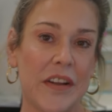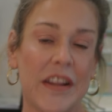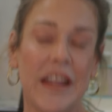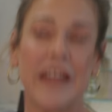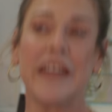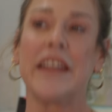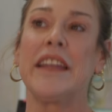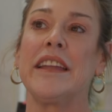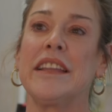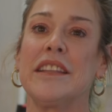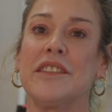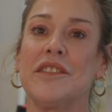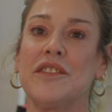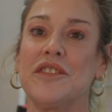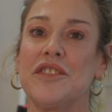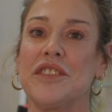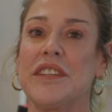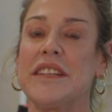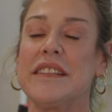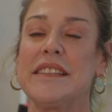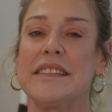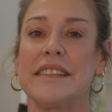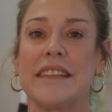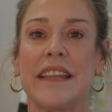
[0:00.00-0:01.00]
and
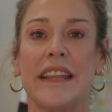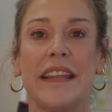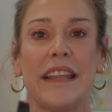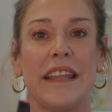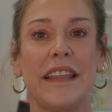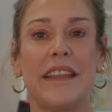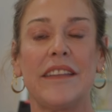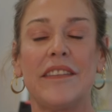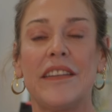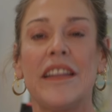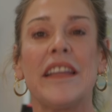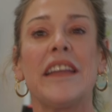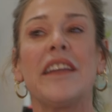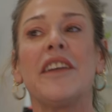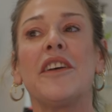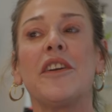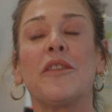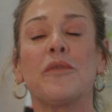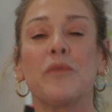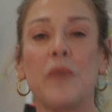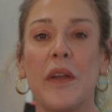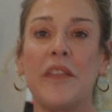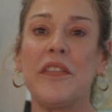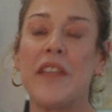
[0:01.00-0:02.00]
she's going to
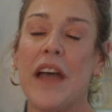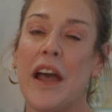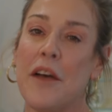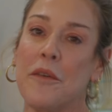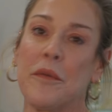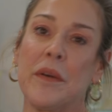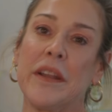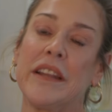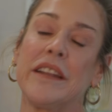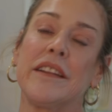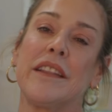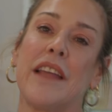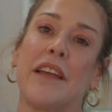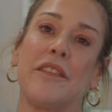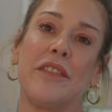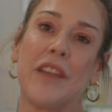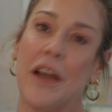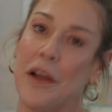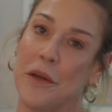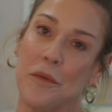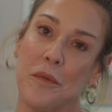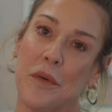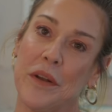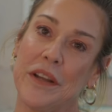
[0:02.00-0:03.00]
run that one, and then
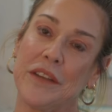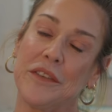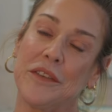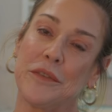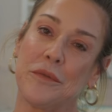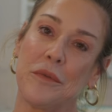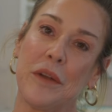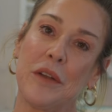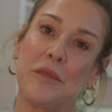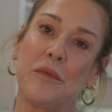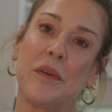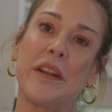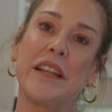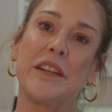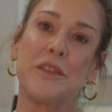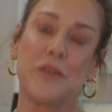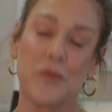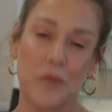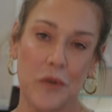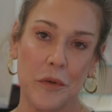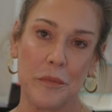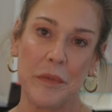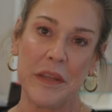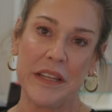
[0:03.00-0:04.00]
I wanted to run one in
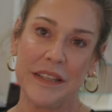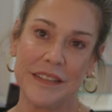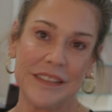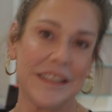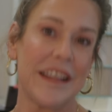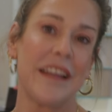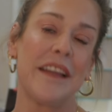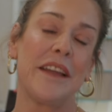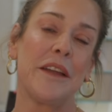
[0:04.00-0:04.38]
Norman.